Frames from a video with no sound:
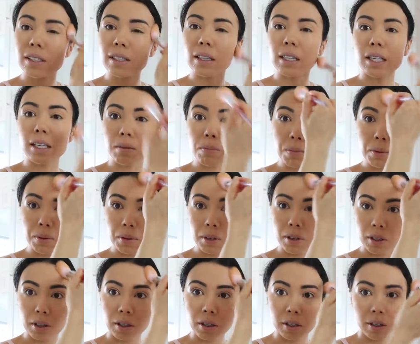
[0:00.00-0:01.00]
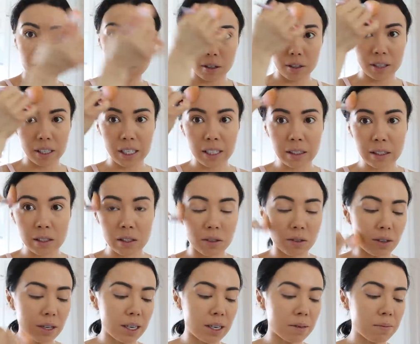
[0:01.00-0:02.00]
sleep on
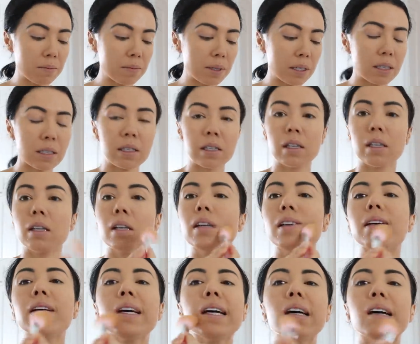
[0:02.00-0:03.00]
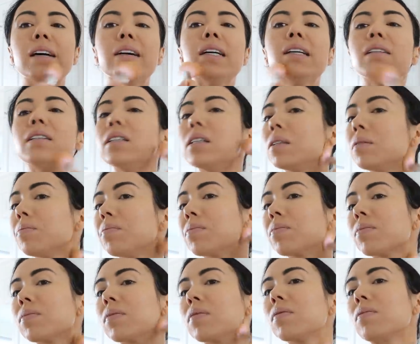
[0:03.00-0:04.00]
Instagram, and
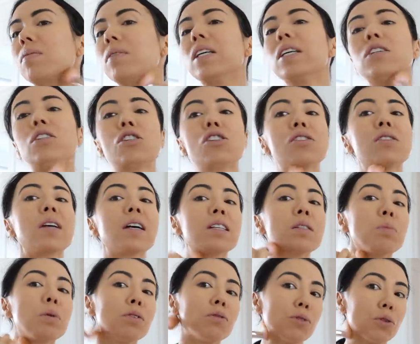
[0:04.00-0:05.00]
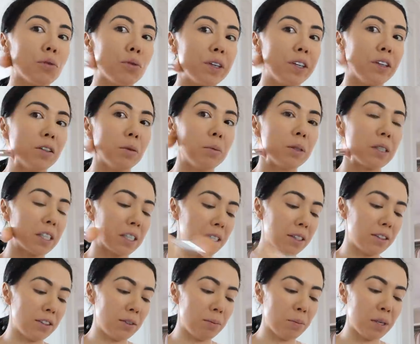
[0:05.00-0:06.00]
it just has been for real
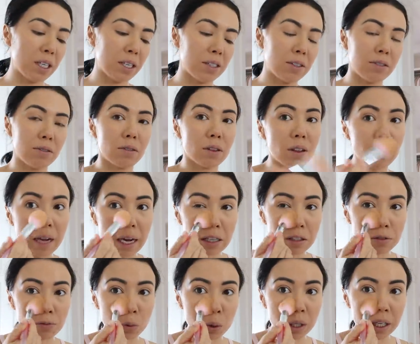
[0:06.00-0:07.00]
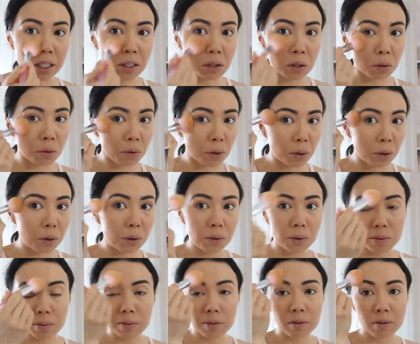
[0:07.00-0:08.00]
because Mia's last four nights in a
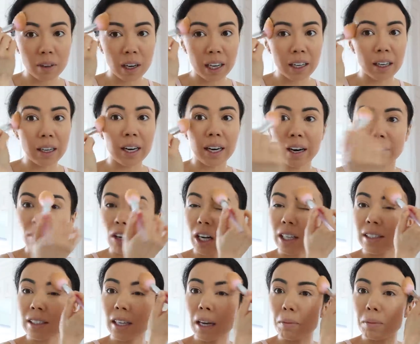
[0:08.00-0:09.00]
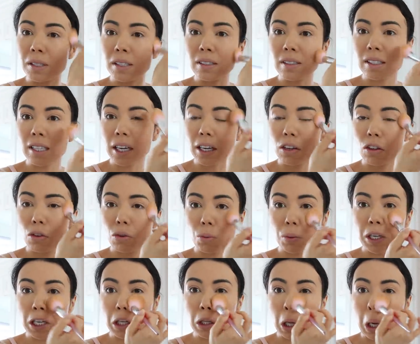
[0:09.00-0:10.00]
row, Ryan and I have not slept since like
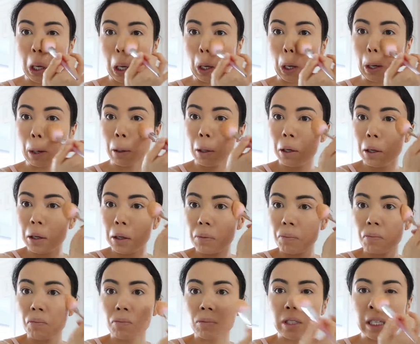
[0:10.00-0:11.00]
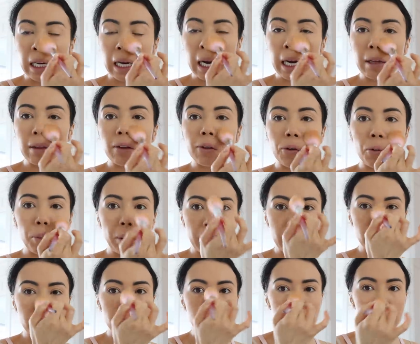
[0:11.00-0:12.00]
three o'clock. Today a little
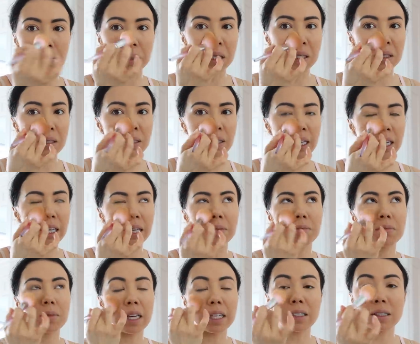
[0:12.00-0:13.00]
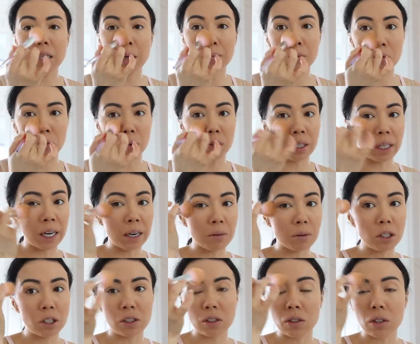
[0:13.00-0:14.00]
bit because they, they slept through the
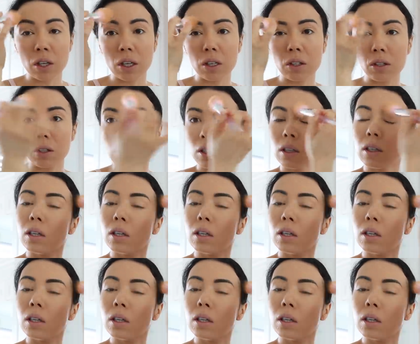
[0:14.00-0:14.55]
night, which is good.